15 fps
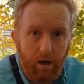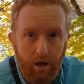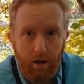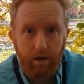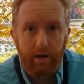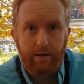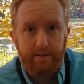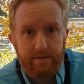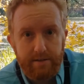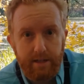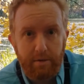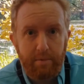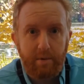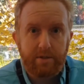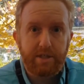Okay, tell
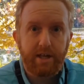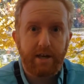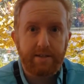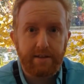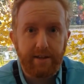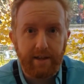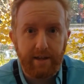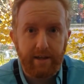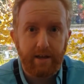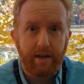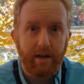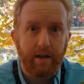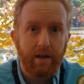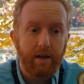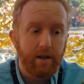me what you guys think.
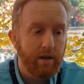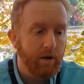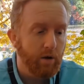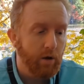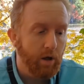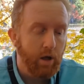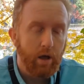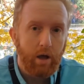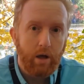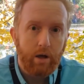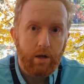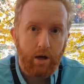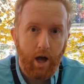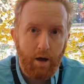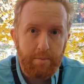
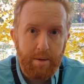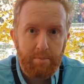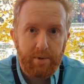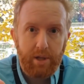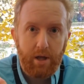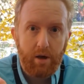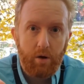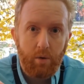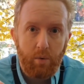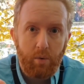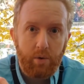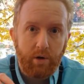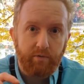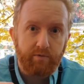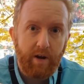Comment below
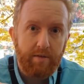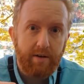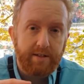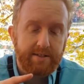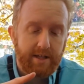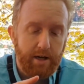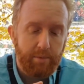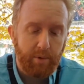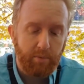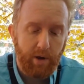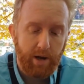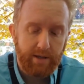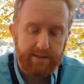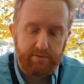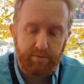your favorite setup, the
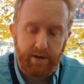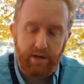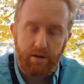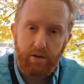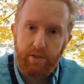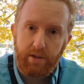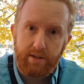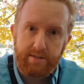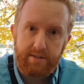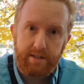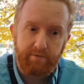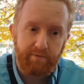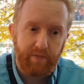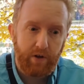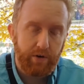rodless reel, the stick
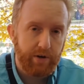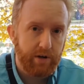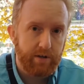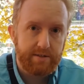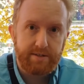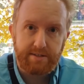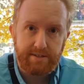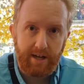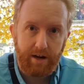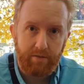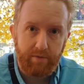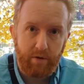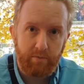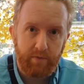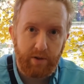floaters, the
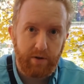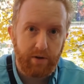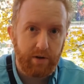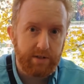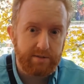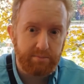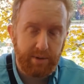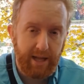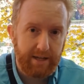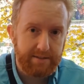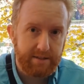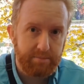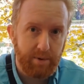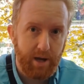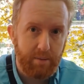styrofoam floaters, plastic
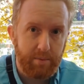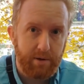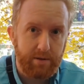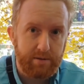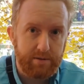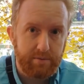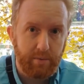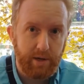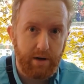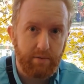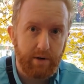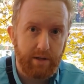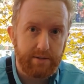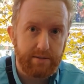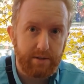bobbers, whatever
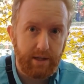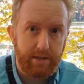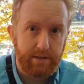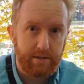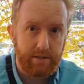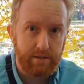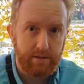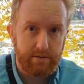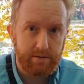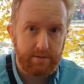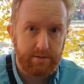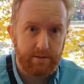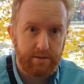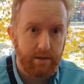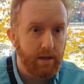it is you like to use.
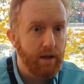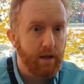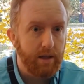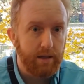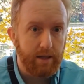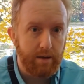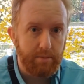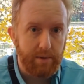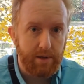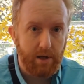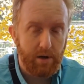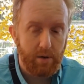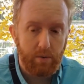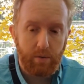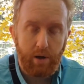Let me
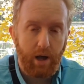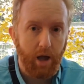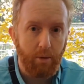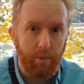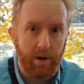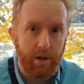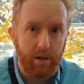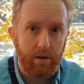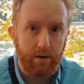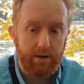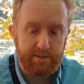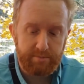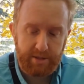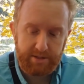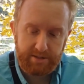know. I want to learn as
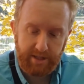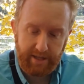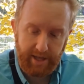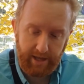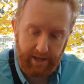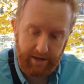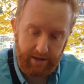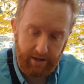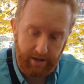much as I can.